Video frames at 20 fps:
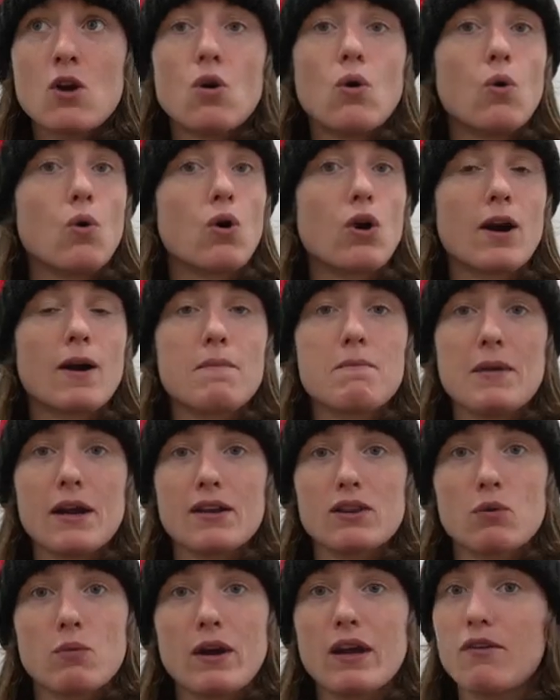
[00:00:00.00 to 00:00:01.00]
or
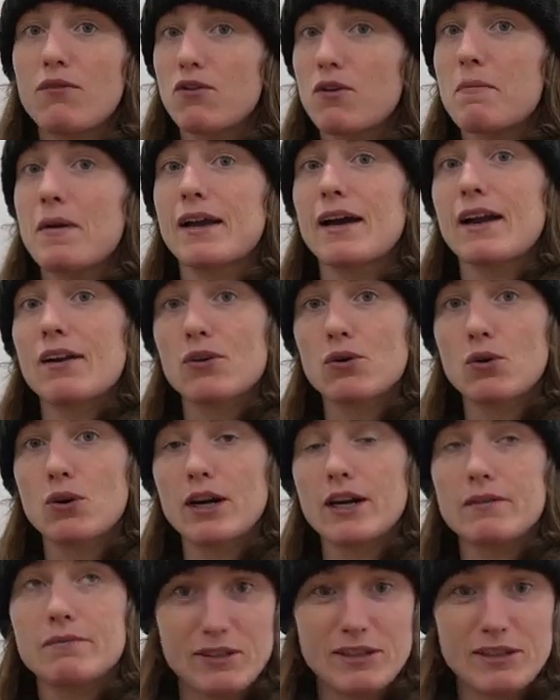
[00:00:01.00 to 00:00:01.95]
make the weight for my category.